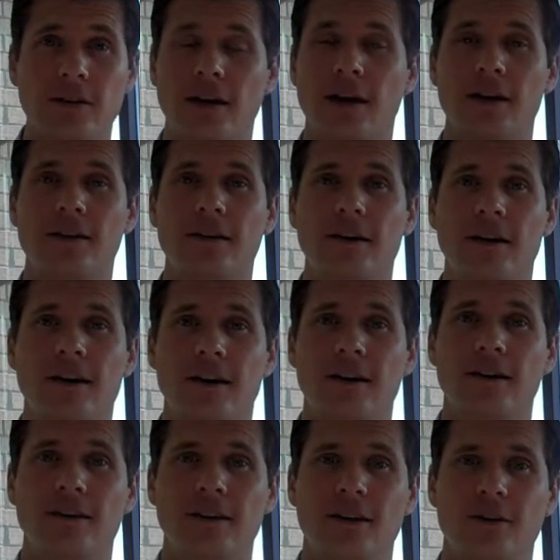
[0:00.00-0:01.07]
and
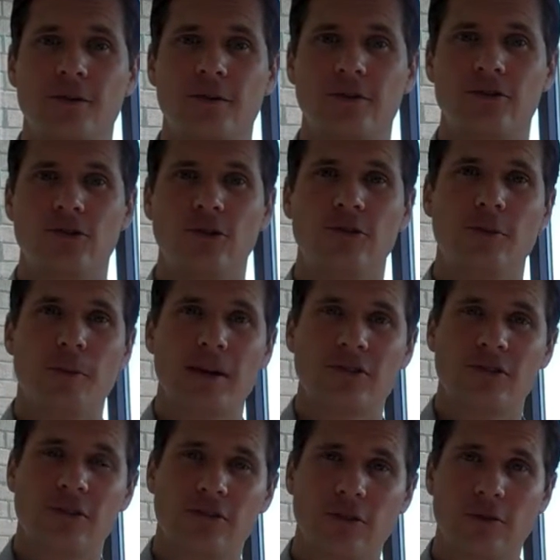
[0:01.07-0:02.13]
shoot some
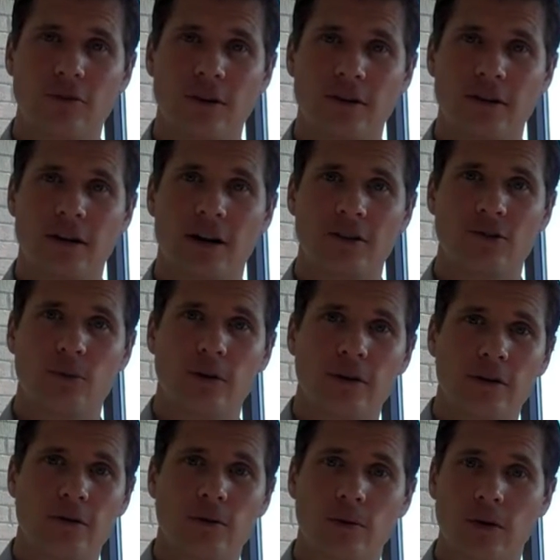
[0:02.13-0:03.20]
messages over on
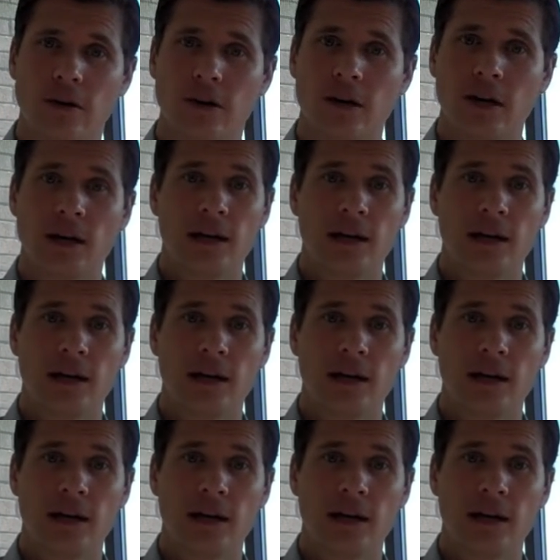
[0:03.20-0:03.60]
Twitter or